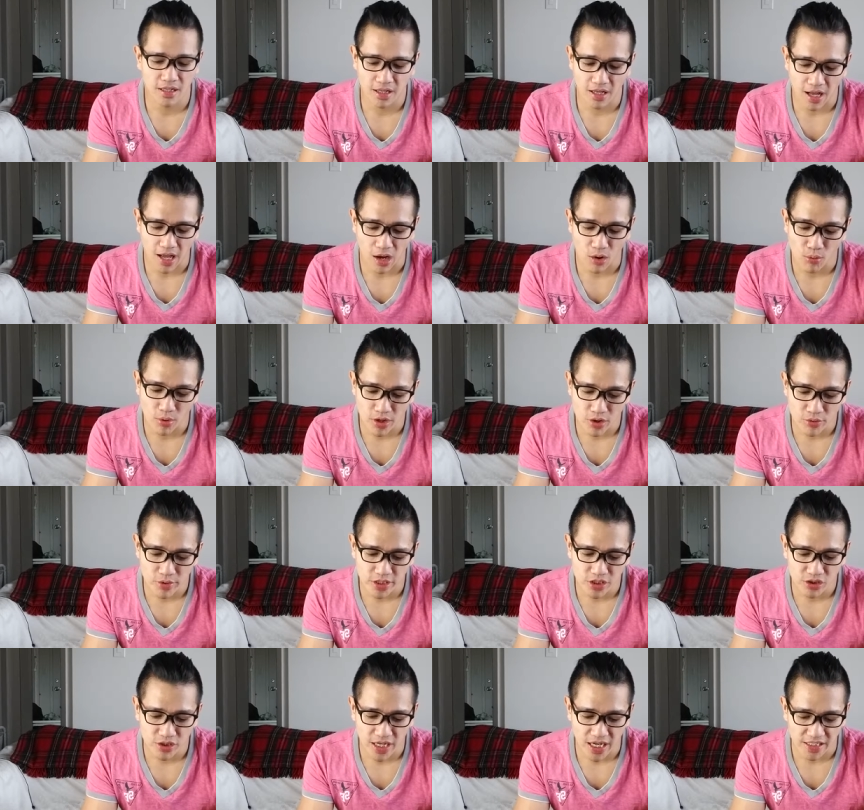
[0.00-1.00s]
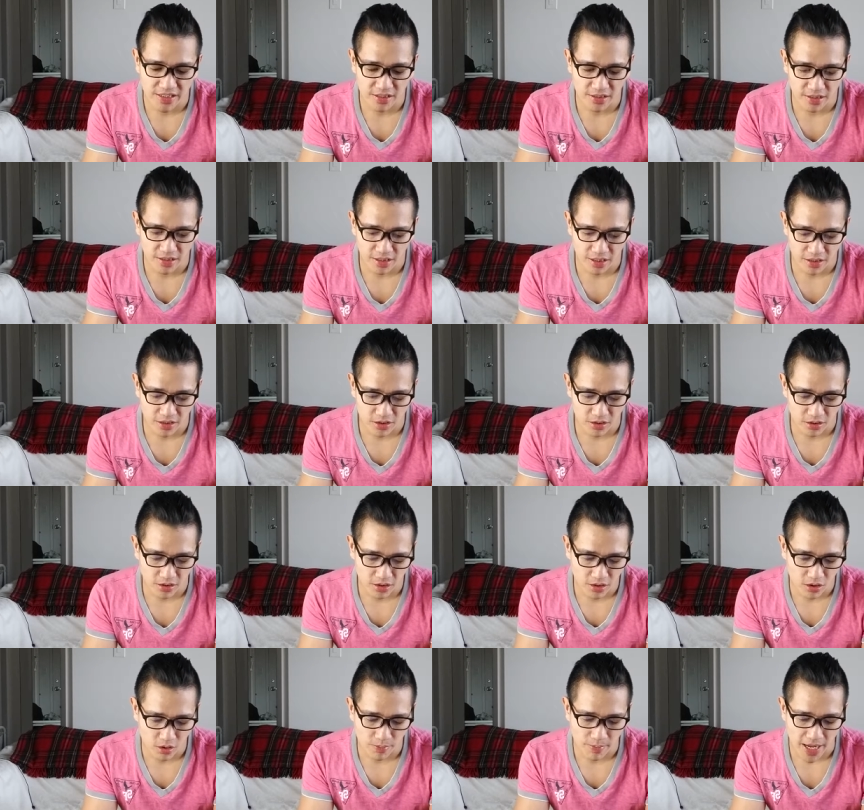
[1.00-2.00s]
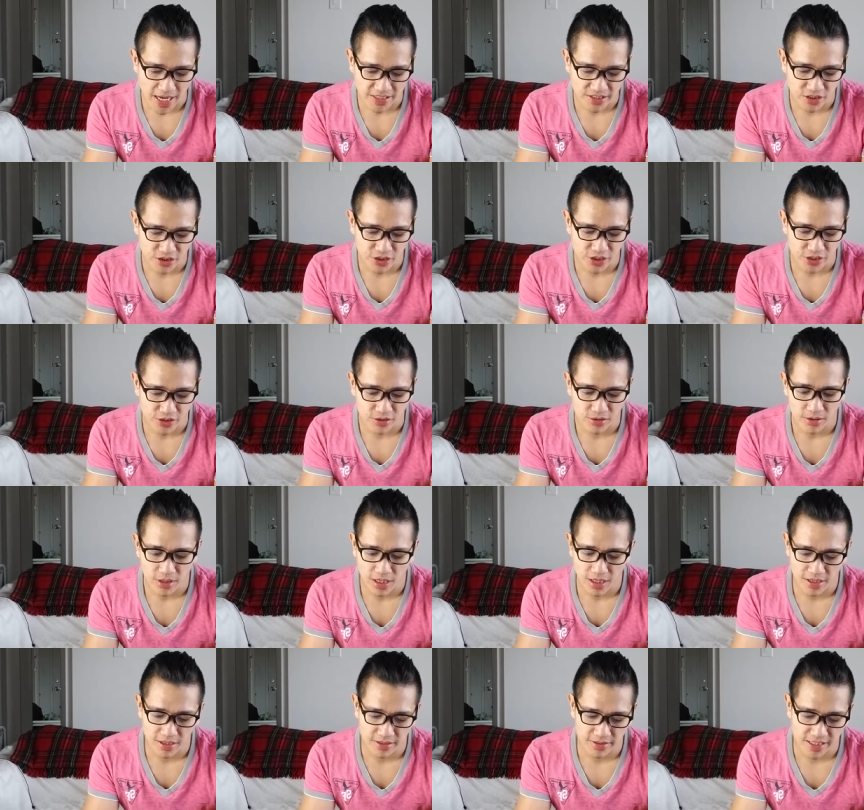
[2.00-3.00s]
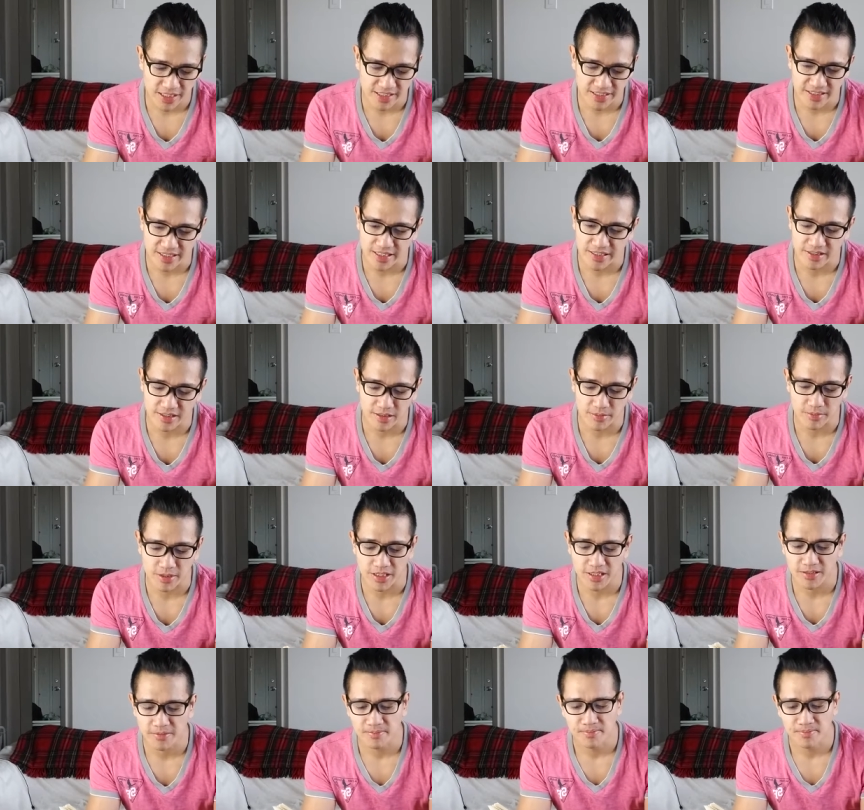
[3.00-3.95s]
I want to read you guys a little, little passage here uh, that he says in the book.